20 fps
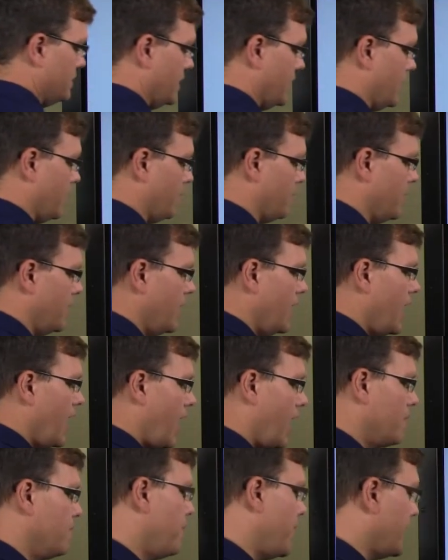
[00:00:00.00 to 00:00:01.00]
stem,
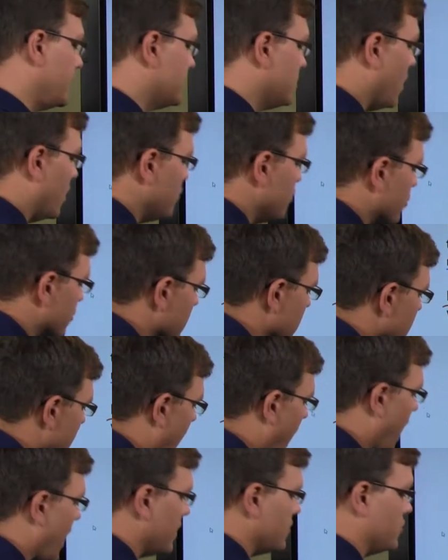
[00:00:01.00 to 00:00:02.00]
and based on your
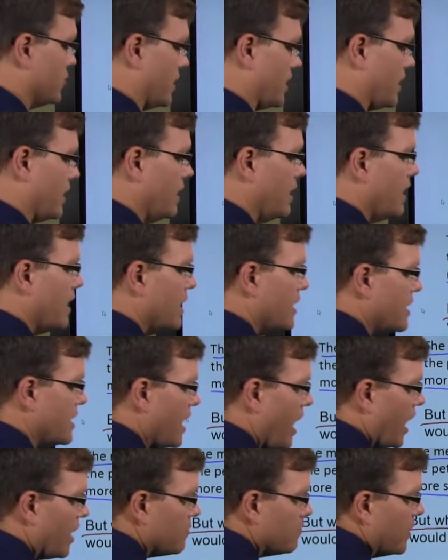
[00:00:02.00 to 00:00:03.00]
logic,
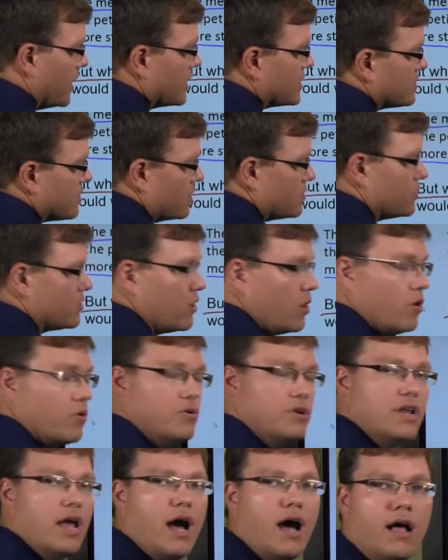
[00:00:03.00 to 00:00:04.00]
not based on your
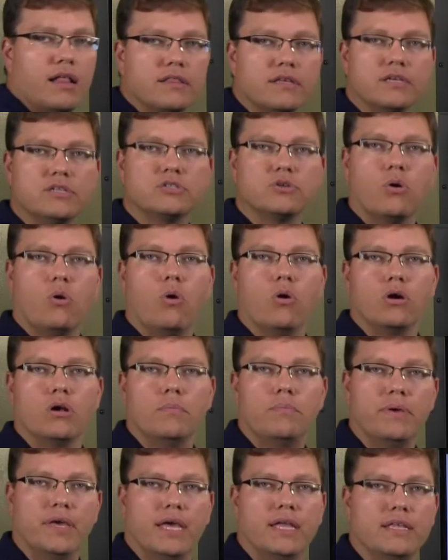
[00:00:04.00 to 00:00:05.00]
own knowledge or
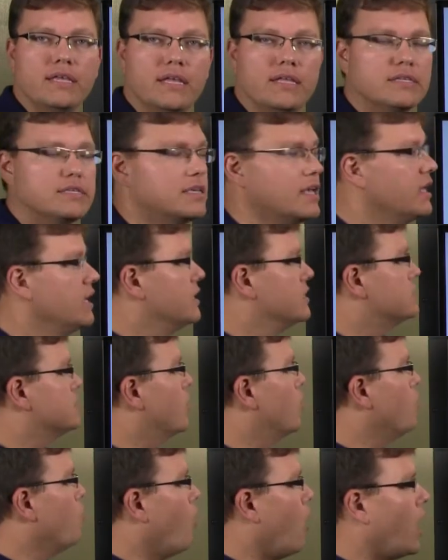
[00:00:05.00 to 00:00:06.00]
opinions.
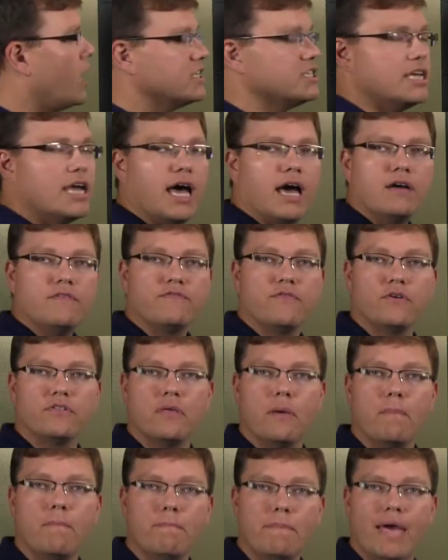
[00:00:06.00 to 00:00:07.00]
So watch out for
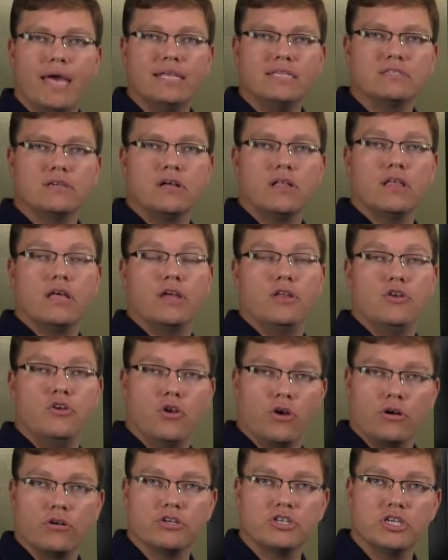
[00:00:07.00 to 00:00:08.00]
the mental
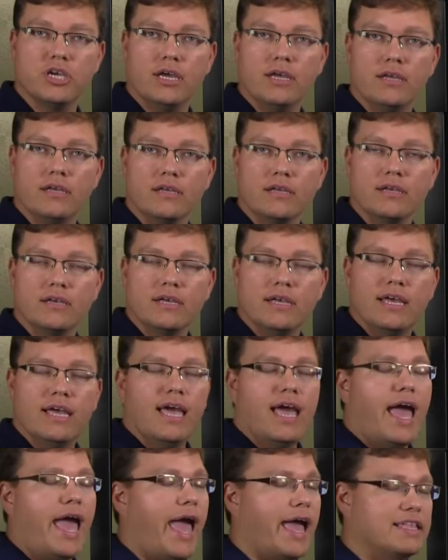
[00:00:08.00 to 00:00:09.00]
inertia,
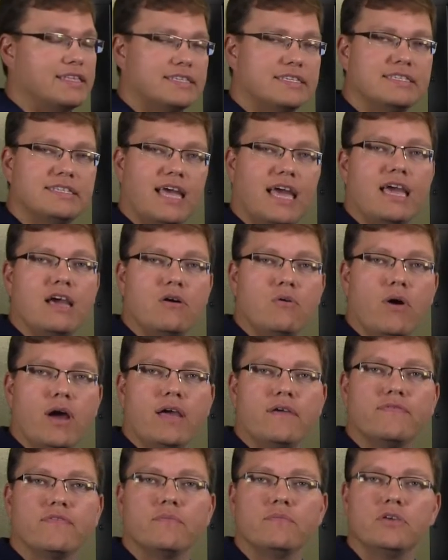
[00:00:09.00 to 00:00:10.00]
and stay
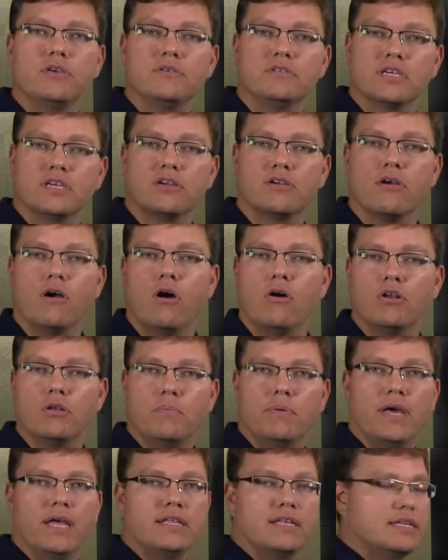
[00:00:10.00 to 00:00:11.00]
away from using your own
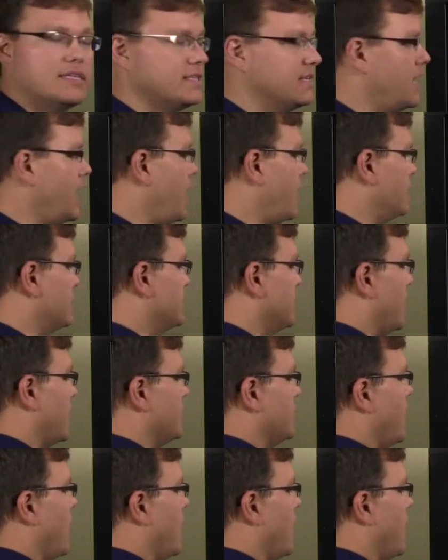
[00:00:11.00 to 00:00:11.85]
opinions and outside